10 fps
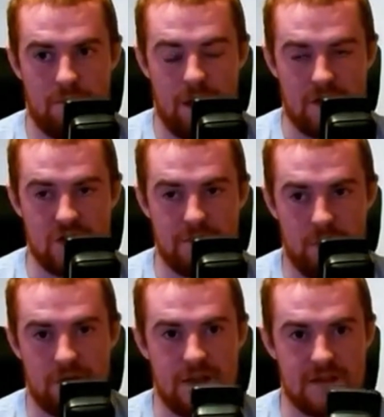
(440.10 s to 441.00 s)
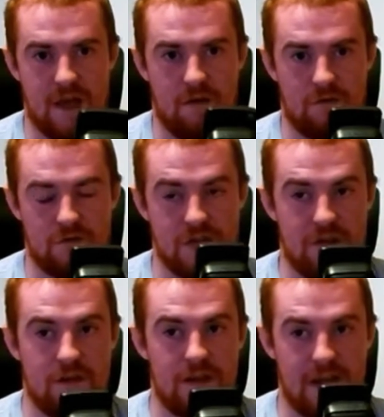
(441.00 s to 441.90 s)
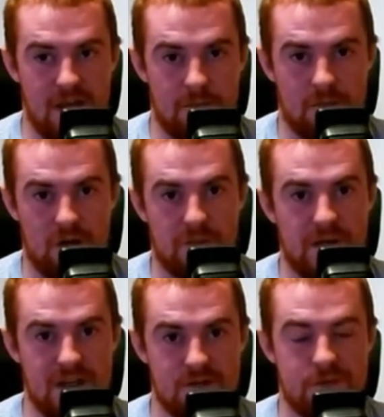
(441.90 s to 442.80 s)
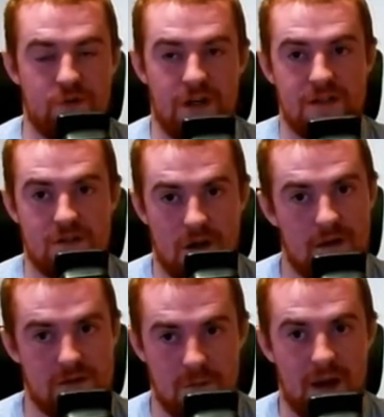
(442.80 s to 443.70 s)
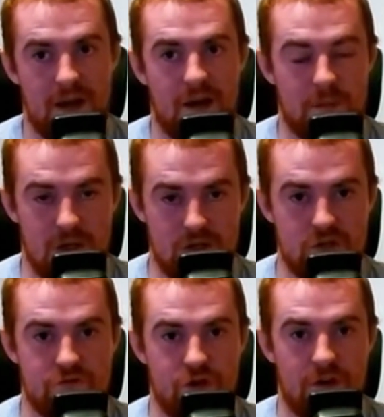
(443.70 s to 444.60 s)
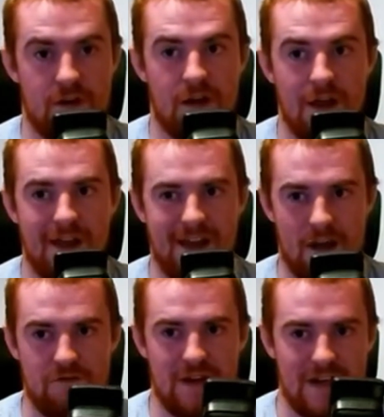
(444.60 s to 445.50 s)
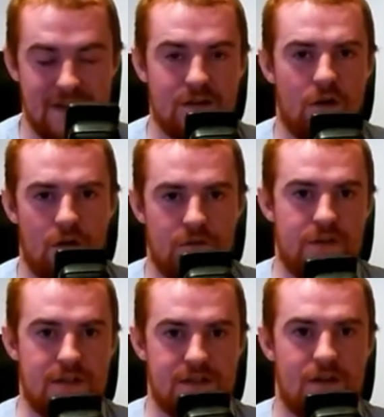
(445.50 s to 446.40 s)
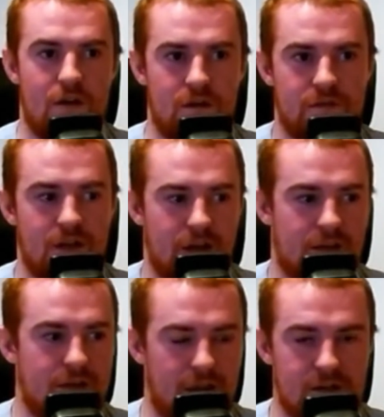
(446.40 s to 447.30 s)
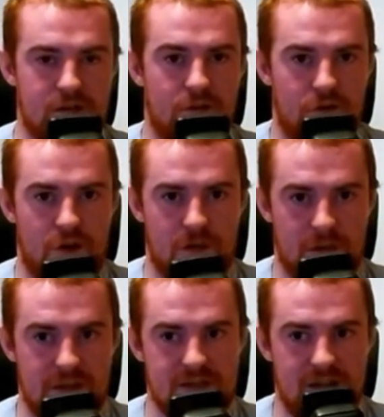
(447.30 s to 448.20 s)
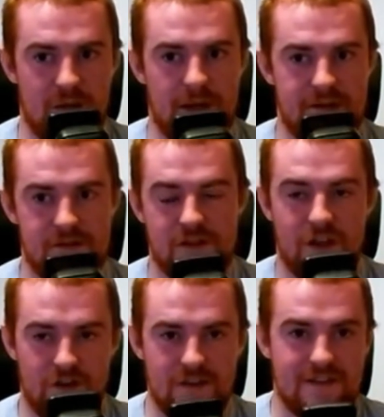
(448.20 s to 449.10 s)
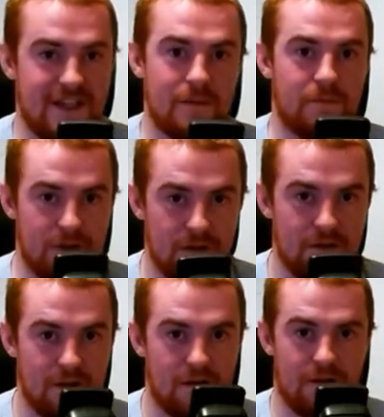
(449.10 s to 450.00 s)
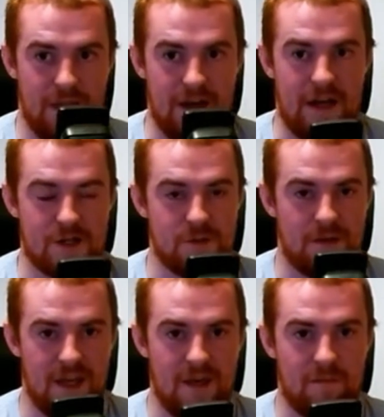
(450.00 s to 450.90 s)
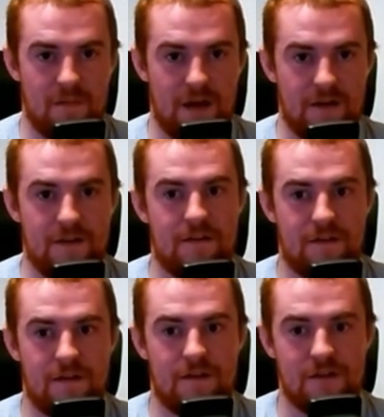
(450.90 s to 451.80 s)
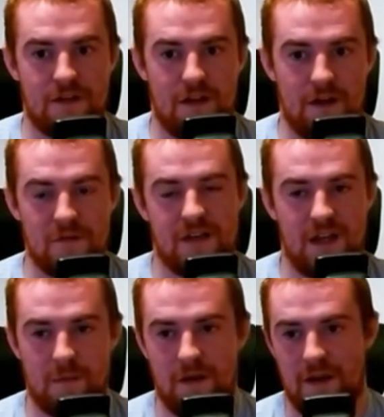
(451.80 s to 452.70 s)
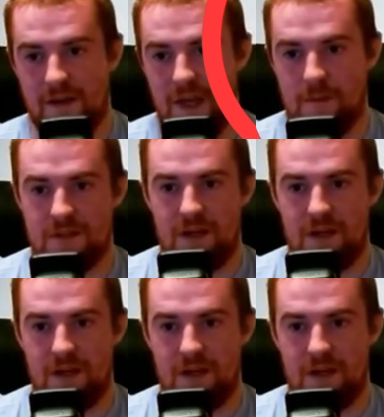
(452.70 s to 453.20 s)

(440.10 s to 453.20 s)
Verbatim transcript: actually put these characters into the game. I would play some sprites, got some idle animations running, and I realized that all of this, all of the like the things that were annoying me, these little pixels, you couldn't see them in an actual game. And cause I, and I was thinking about like games